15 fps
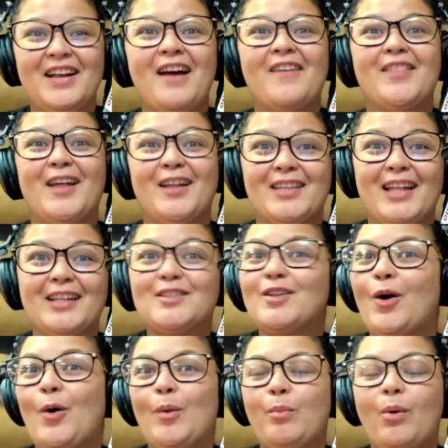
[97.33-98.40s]
That's the
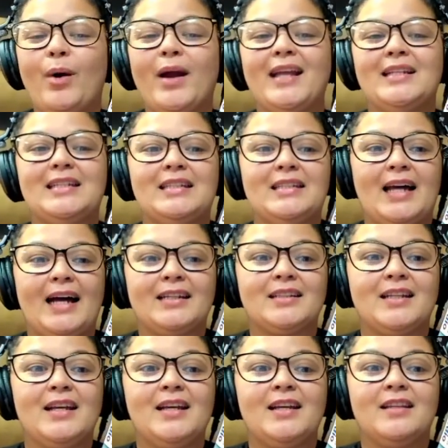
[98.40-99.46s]
whole point, is that
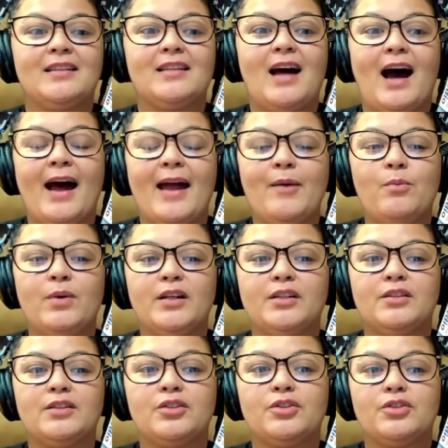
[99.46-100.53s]
I
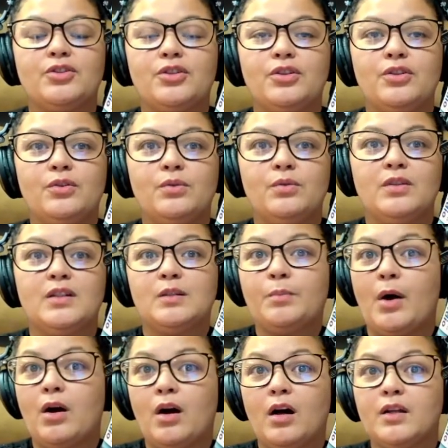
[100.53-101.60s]
want to, this
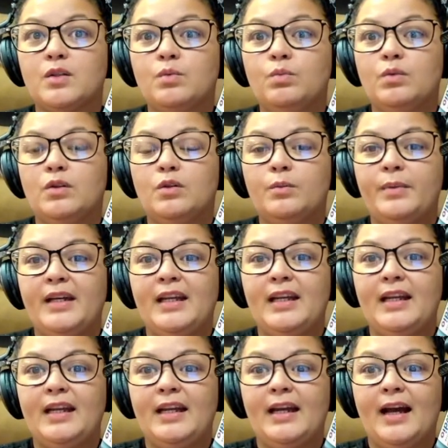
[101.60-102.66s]
podcast will
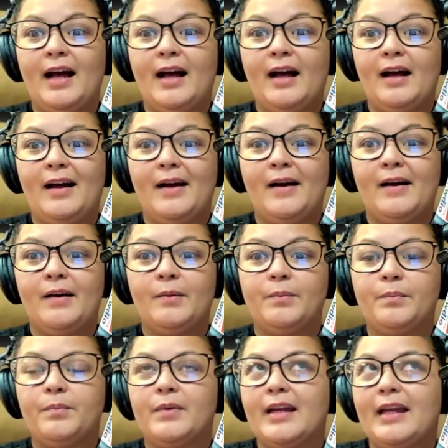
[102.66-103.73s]
be
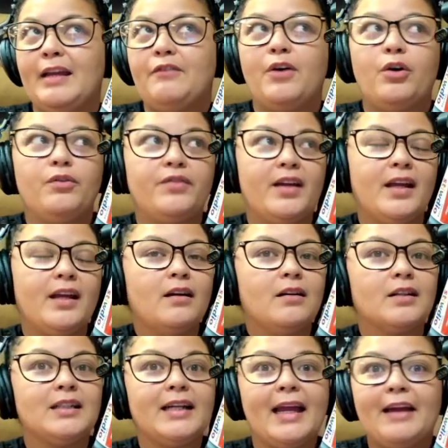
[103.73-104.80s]
evolving.
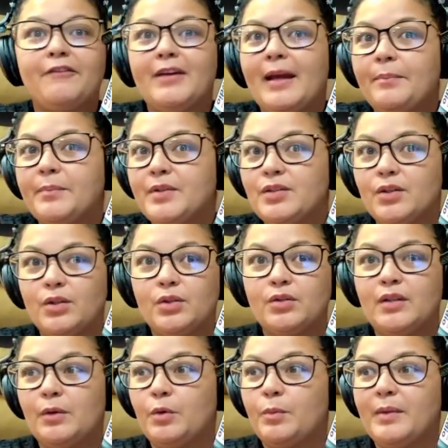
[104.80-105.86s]
Every episode
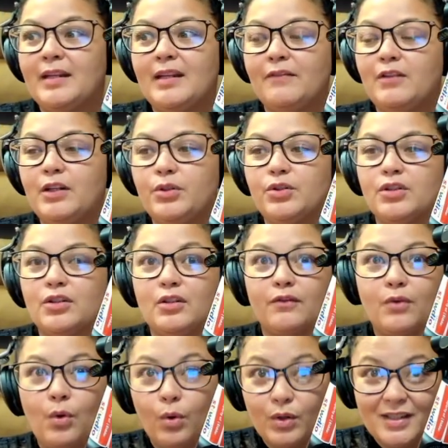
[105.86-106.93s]
there will be an evolution, of
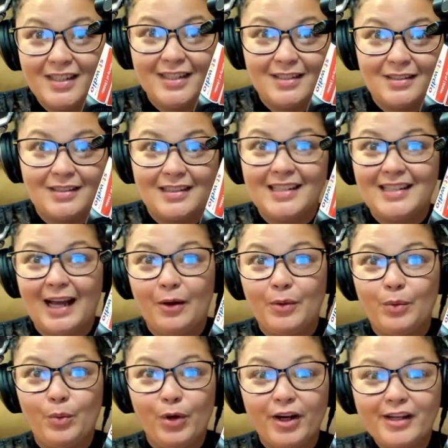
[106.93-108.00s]
course. That's how
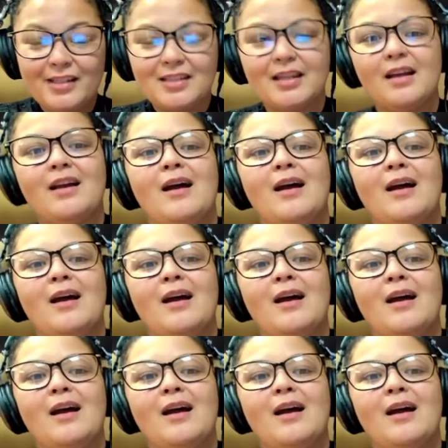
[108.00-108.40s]
it works.